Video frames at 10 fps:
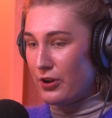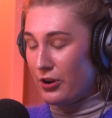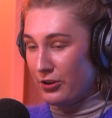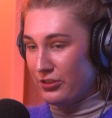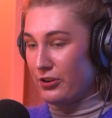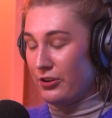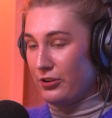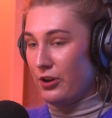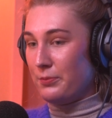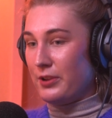on
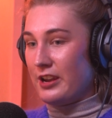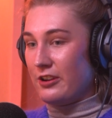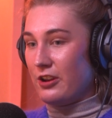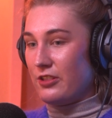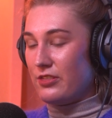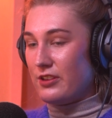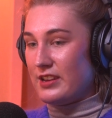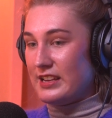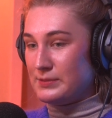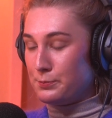on on planet Earth
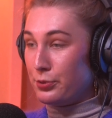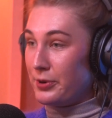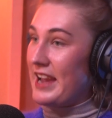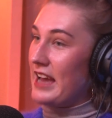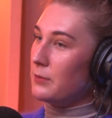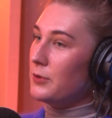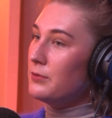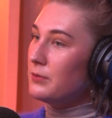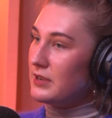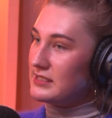is pre-animal.
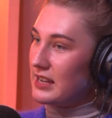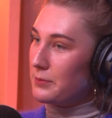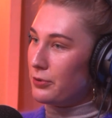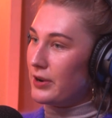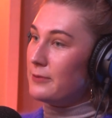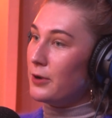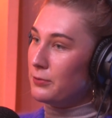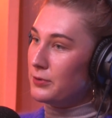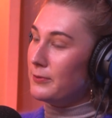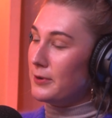It's like pre what
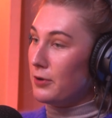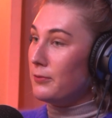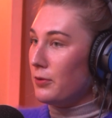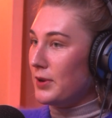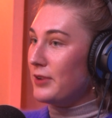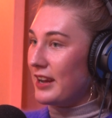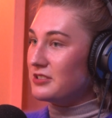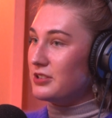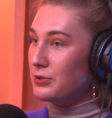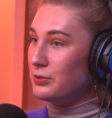would we, what what we would
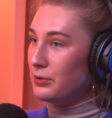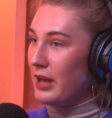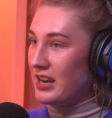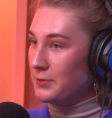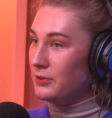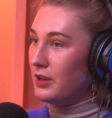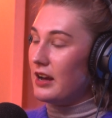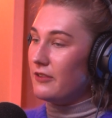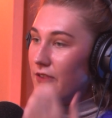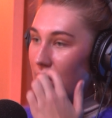actually call animal
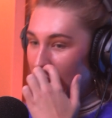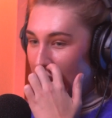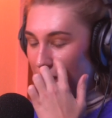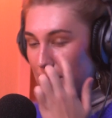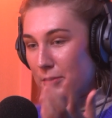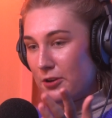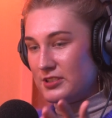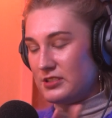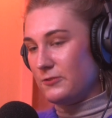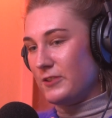life. And I remember
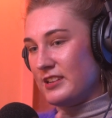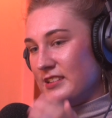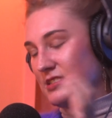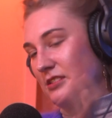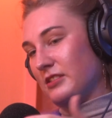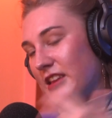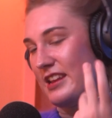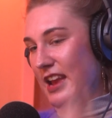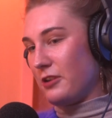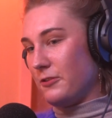going to the Flinders and the
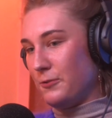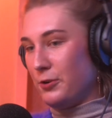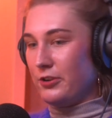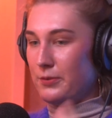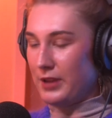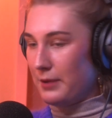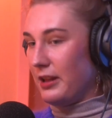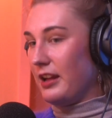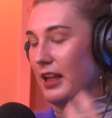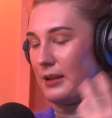Ediacara fauna and blah
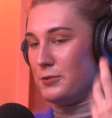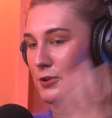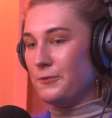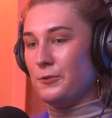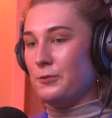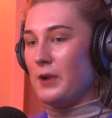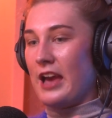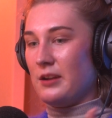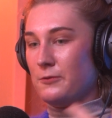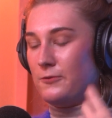blah, like beautiful
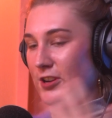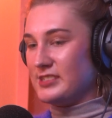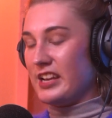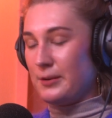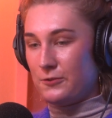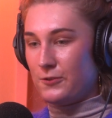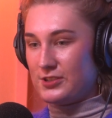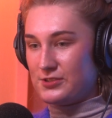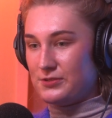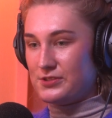animal first animal
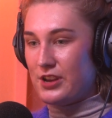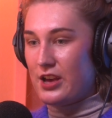fossils,